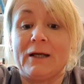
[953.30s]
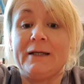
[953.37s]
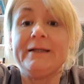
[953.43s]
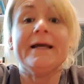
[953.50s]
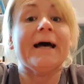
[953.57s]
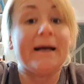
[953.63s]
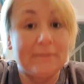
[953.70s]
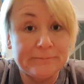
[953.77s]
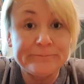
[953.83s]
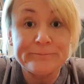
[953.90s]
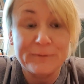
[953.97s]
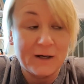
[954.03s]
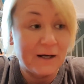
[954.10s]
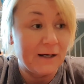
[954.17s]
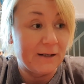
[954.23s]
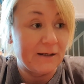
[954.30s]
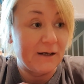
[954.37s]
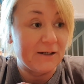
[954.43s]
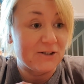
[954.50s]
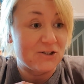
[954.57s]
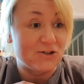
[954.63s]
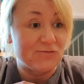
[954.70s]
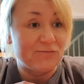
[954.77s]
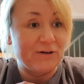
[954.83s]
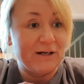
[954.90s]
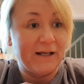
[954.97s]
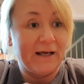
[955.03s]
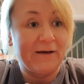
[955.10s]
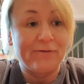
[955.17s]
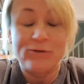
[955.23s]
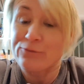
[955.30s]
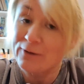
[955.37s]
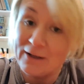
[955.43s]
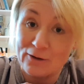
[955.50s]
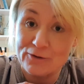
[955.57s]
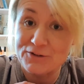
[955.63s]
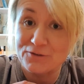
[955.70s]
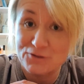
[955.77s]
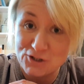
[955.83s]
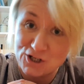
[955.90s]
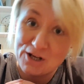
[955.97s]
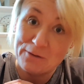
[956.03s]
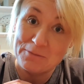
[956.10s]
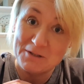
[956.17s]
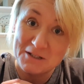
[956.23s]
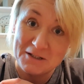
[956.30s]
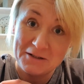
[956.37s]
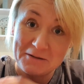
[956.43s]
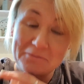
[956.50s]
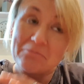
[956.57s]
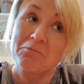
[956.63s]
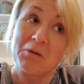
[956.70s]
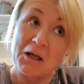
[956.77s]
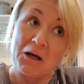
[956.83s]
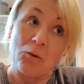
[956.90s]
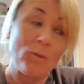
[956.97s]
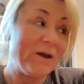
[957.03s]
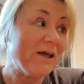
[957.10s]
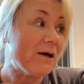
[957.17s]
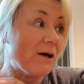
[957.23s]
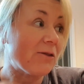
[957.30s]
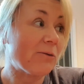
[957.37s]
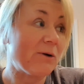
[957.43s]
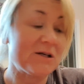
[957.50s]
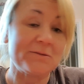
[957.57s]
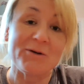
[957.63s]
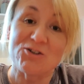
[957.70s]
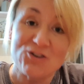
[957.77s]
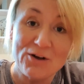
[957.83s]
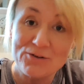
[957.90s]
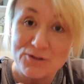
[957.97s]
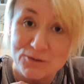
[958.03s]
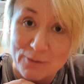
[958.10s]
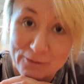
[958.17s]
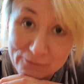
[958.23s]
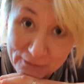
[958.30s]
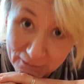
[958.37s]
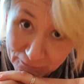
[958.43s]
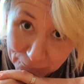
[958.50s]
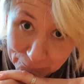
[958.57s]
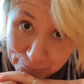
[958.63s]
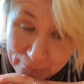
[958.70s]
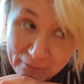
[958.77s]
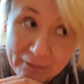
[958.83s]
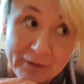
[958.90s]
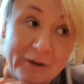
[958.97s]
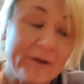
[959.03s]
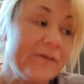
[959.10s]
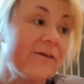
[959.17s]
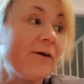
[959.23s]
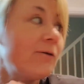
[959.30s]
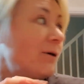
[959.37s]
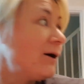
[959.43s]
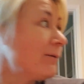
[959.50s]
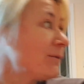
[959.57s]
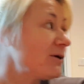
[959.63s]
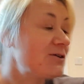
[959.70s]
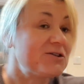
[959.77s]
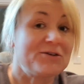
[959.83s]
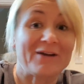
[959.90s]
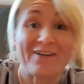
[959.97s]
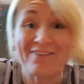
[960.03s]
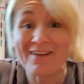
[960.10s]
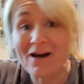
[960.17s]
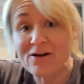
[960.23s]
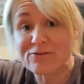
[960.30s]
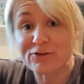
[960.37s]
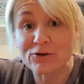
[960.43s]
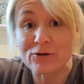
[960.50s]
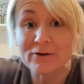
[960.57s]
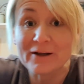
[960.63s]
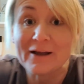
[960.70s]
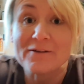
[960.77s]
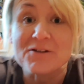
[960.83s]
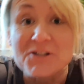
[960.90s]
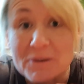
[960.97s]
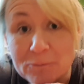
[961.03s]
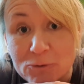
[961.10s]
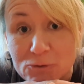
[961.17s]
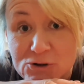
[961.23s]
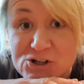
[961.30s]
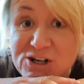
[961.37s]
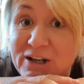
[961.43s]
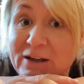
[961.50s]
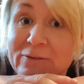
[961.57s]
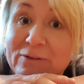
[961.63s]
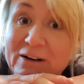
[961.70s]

yeah, I shouldn't really have three lots of chips in a week, otherwise my trousers won't fit. So I'm going to get the oven on and get the tempura chicken